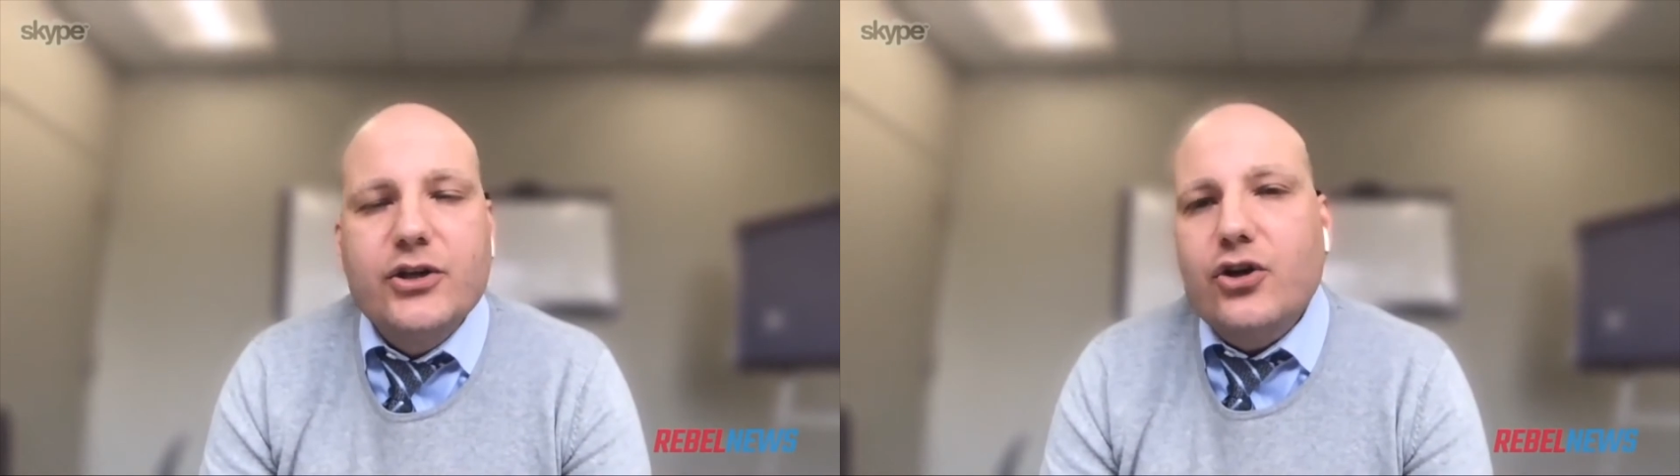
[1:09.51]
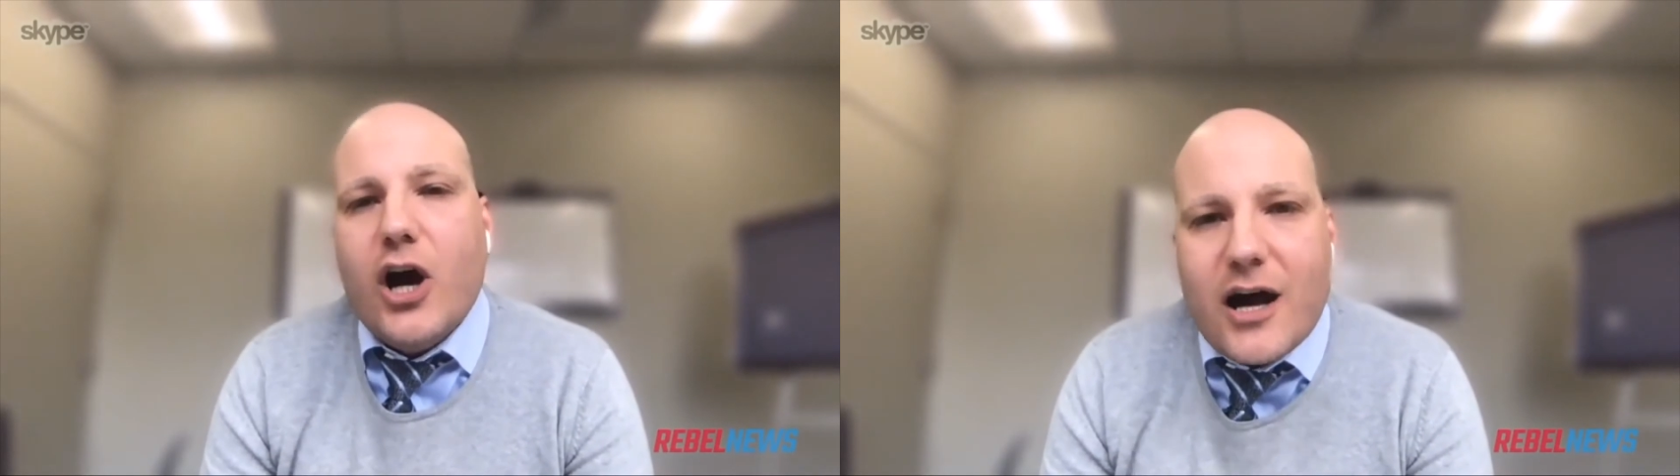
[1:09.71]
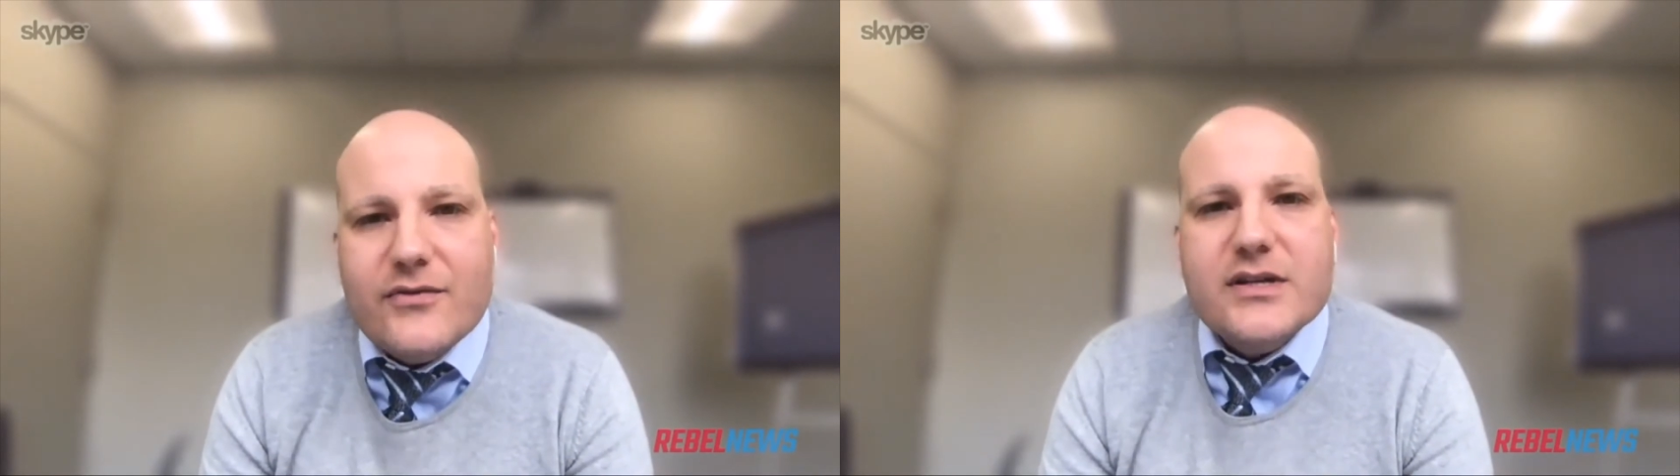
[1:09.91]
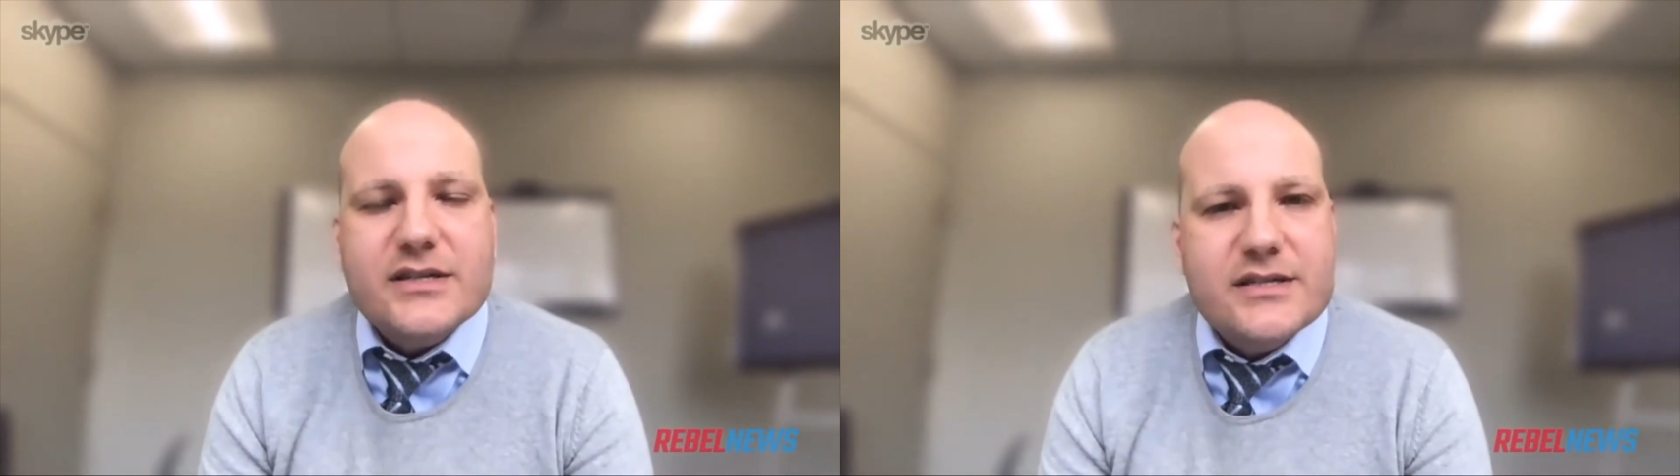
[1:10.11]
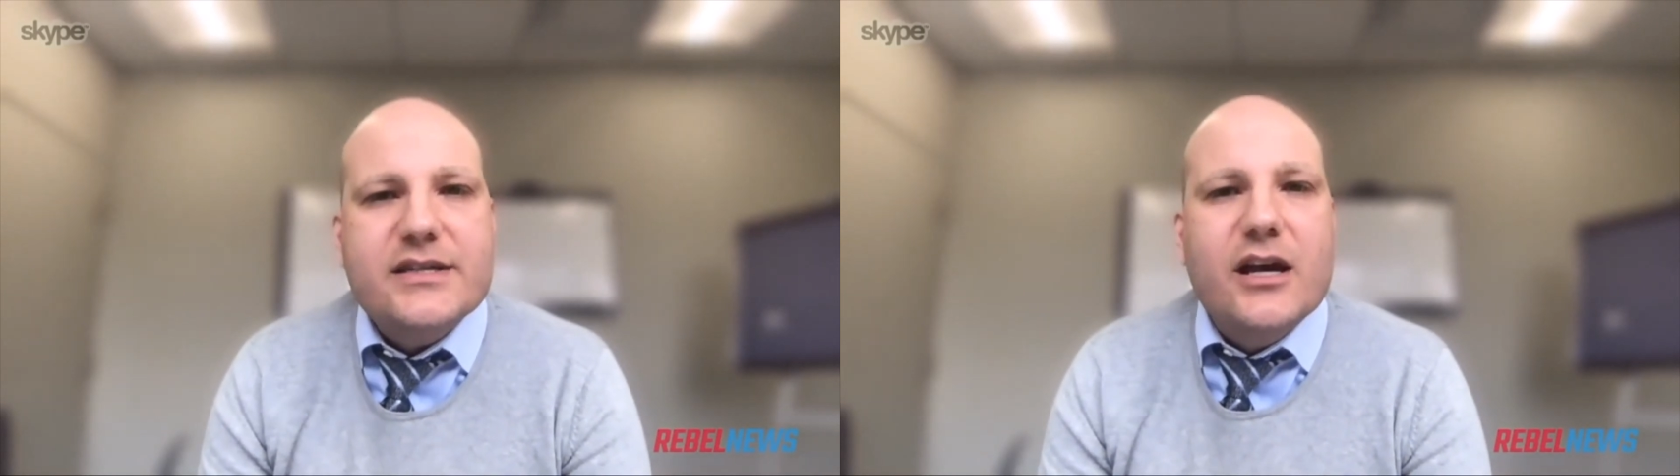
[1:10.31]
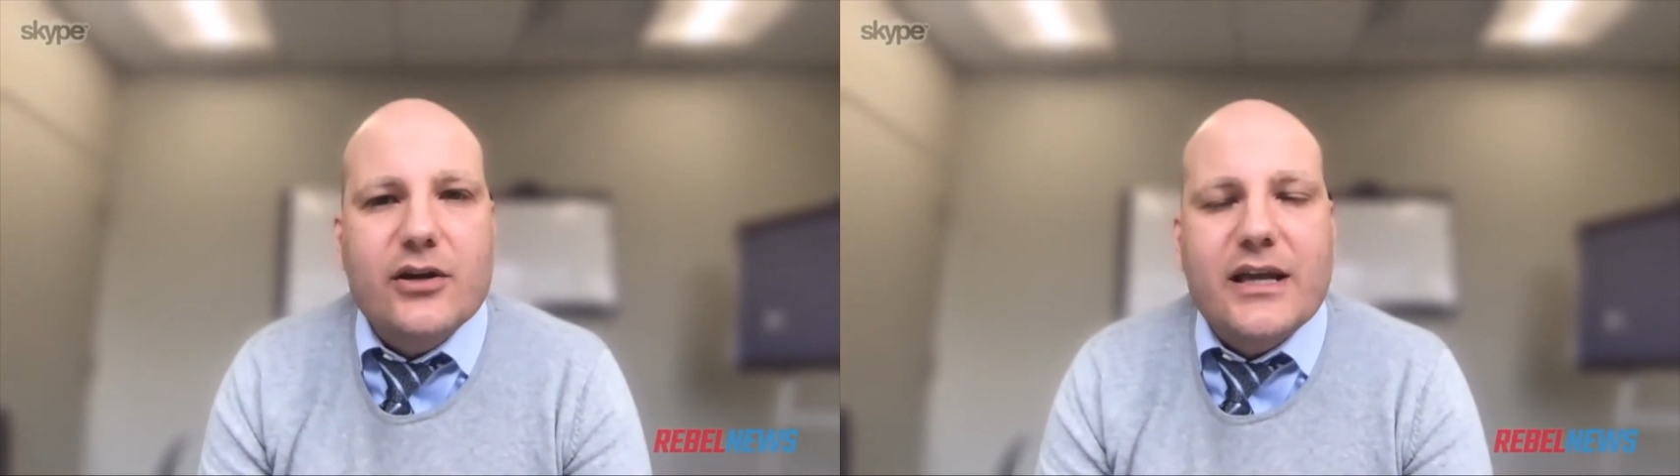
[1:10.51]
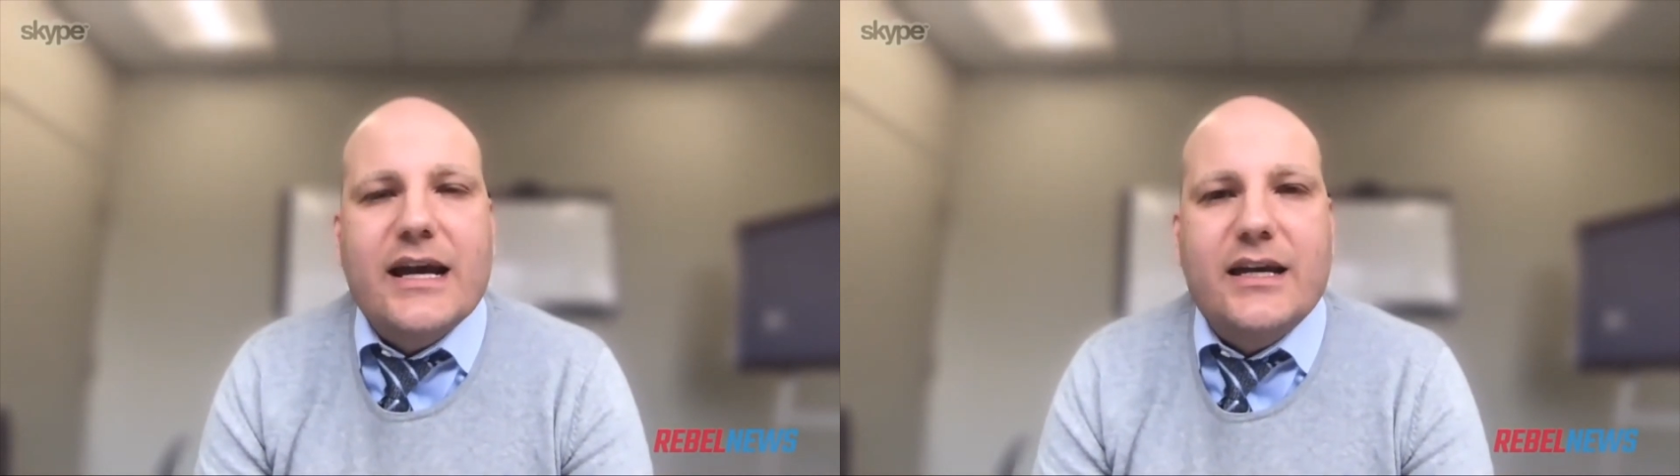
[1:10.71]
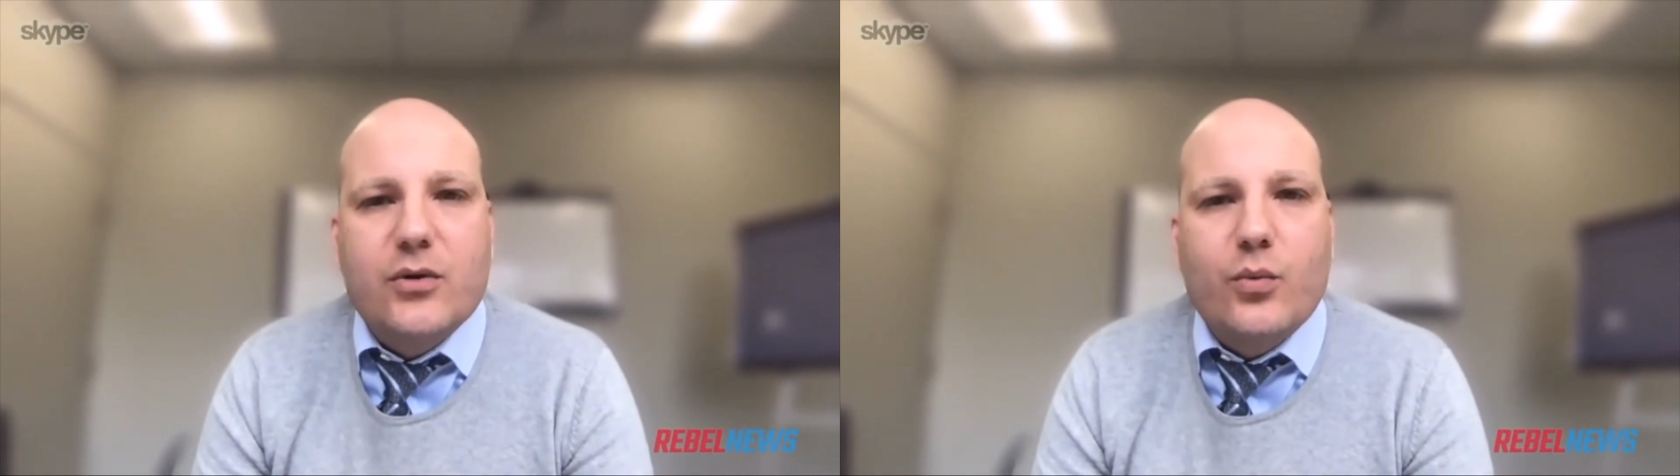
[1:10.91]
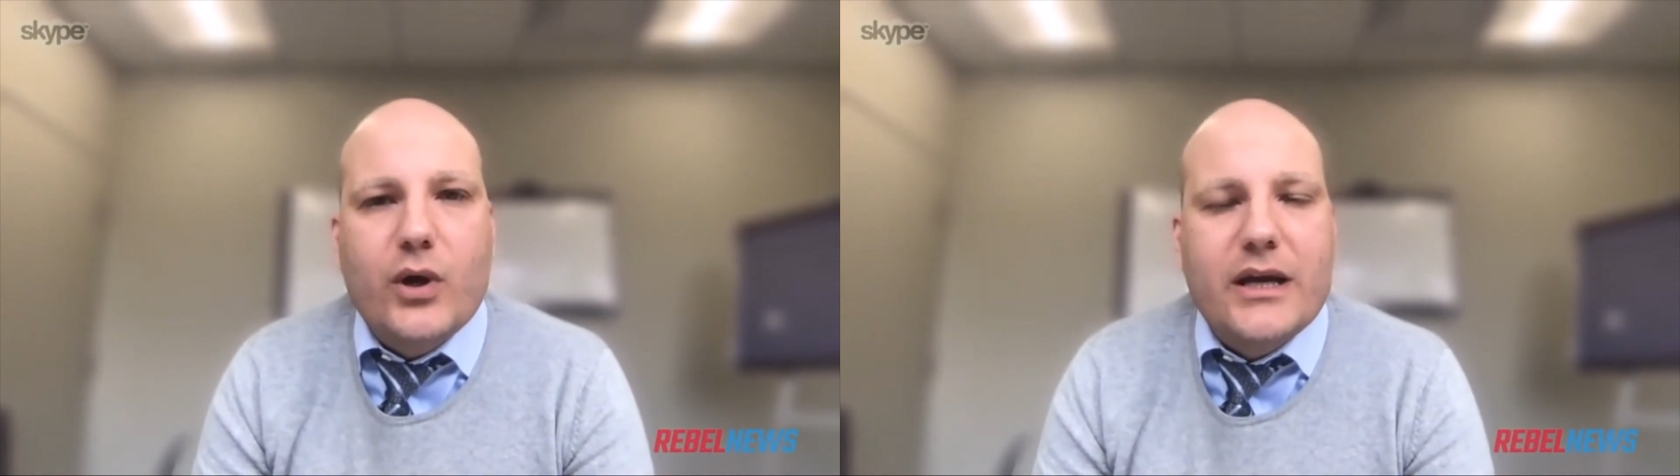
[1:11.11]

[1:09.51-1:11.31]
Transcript: You're obviously scared that I can